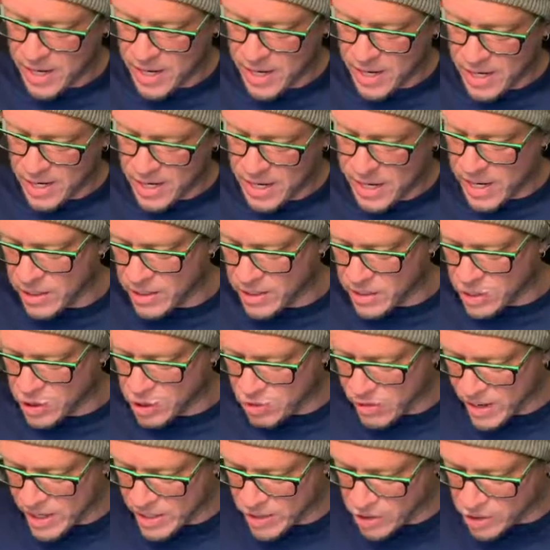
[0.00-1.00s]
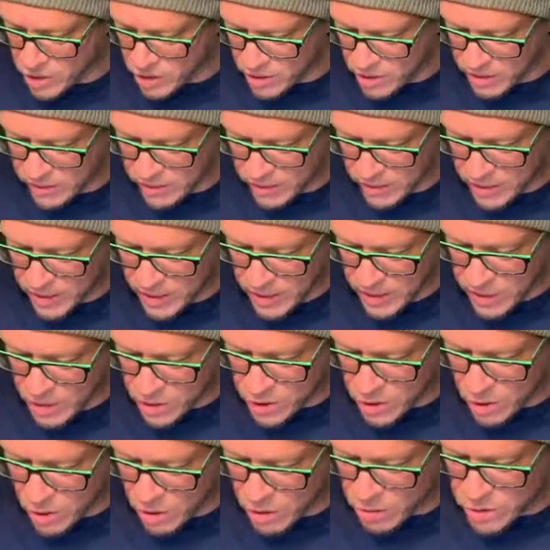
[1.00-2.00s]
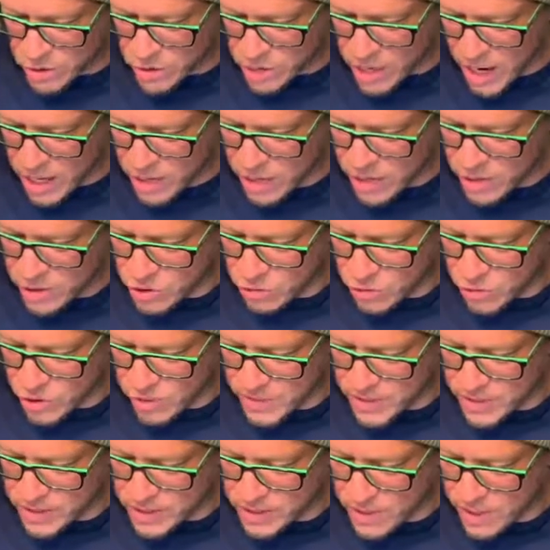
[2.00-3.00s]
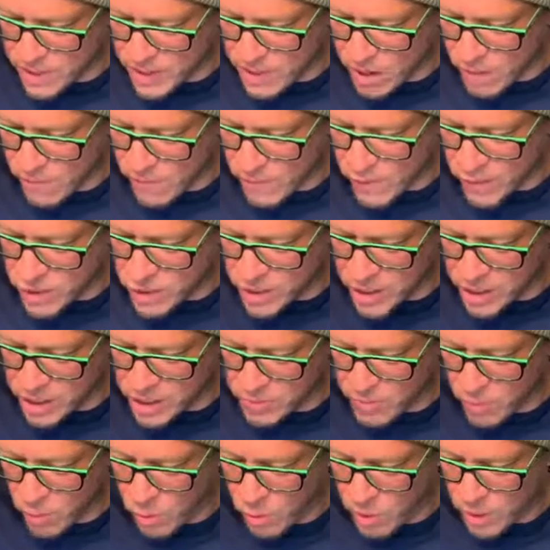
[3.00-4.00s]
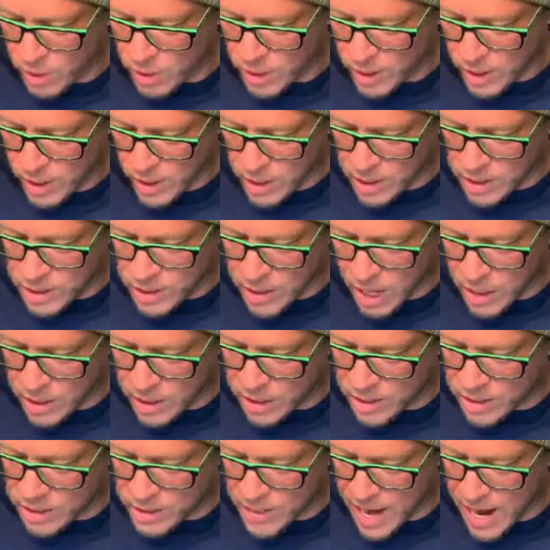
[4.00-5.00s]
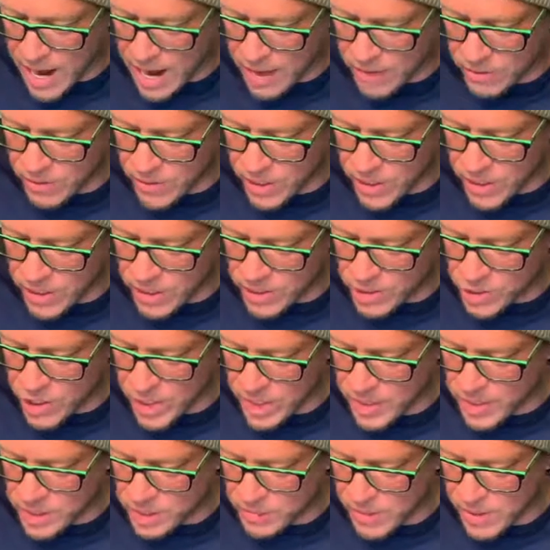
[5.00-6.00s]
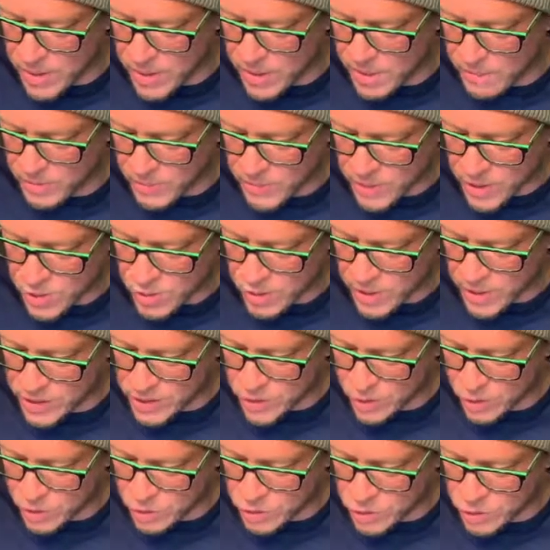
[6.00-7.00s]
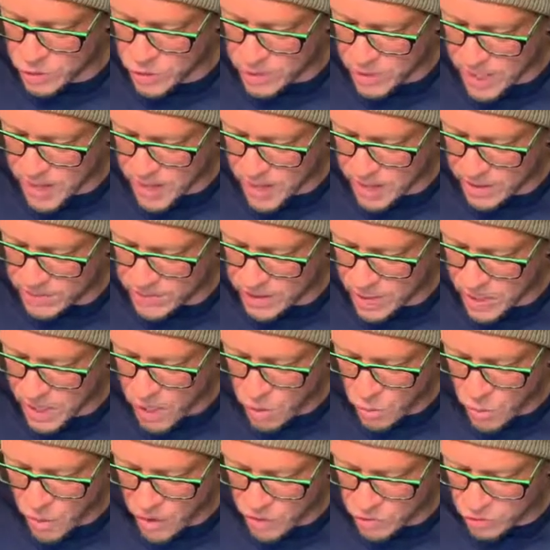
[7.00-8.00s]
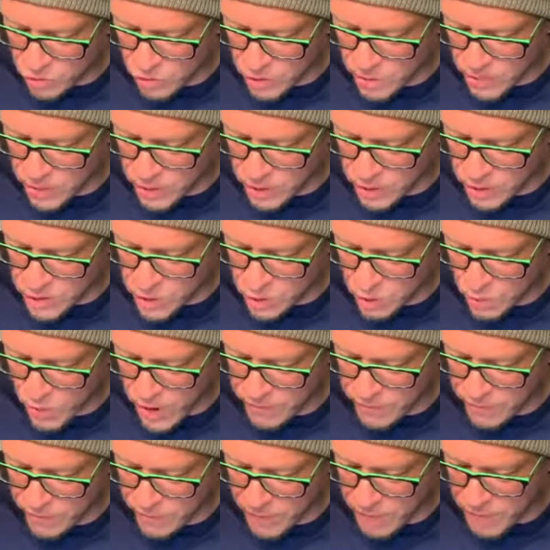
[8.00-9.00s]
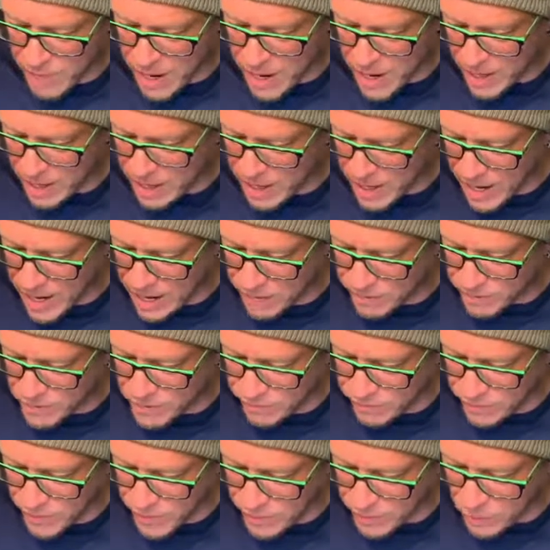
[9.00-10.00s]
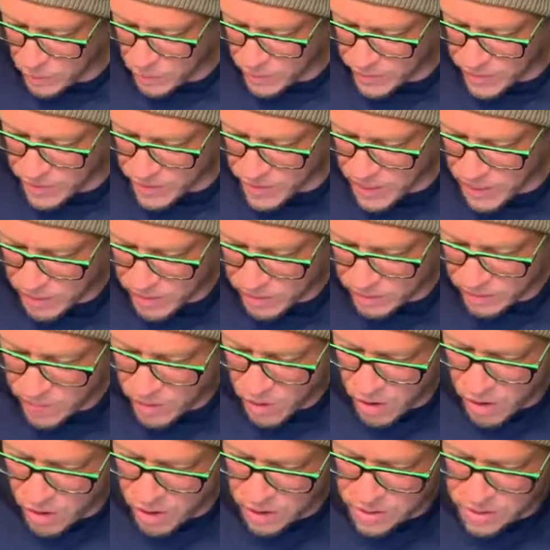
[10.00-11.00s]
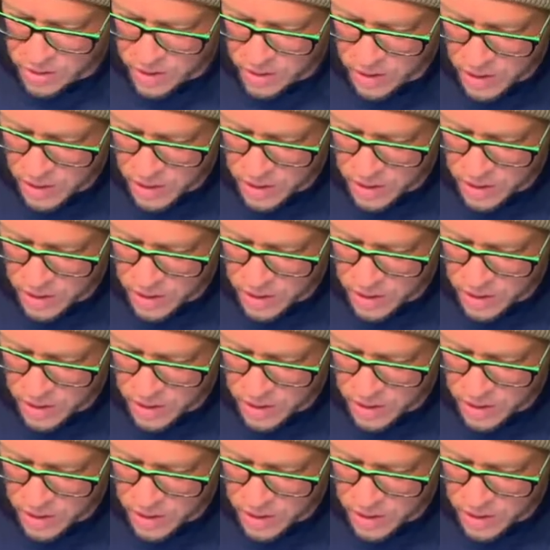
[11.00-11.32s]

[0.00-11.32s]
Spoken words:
L'Illustration showed Stalin and Truman sitting over a chessboard. Stalin is gathering in chessmen, U.S. soldiers' lives, while Truman looks away from the main game to fumble with the deck of cards.